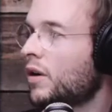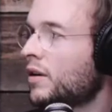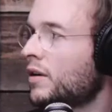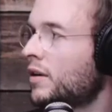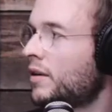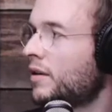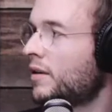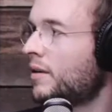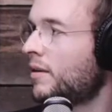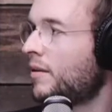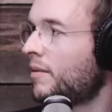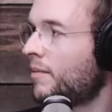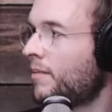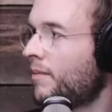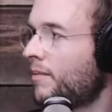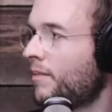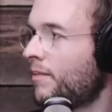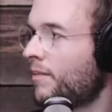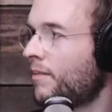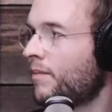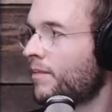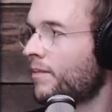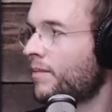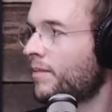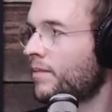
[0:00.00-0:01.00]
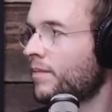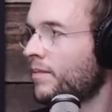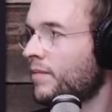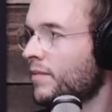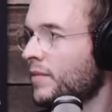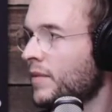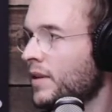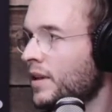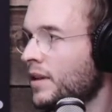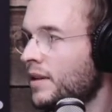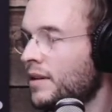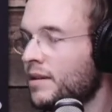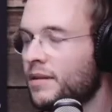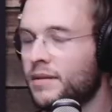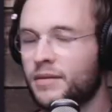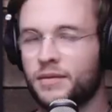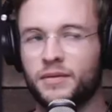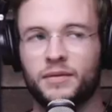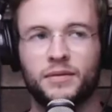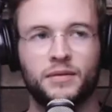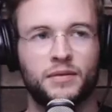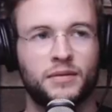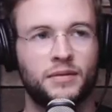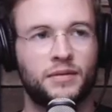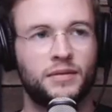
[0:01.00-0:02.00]

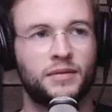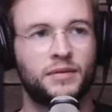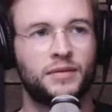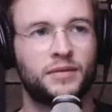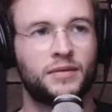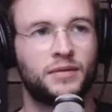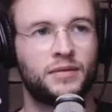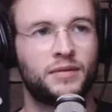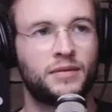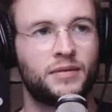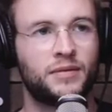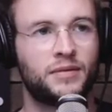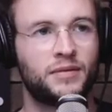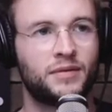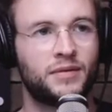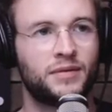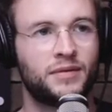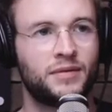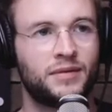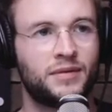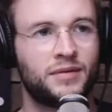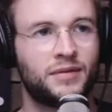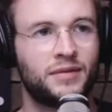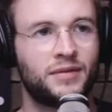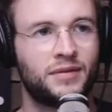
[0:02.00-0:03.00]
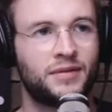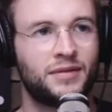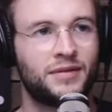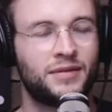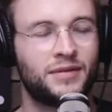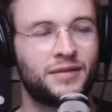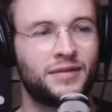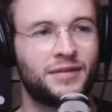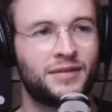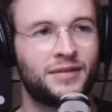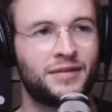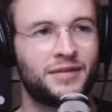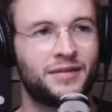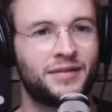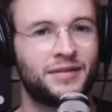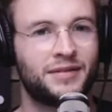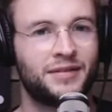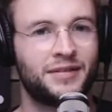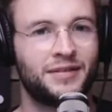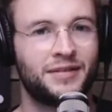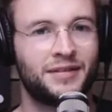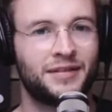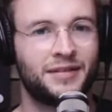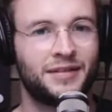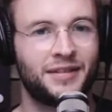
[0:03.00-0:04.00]
This person isn't speaking.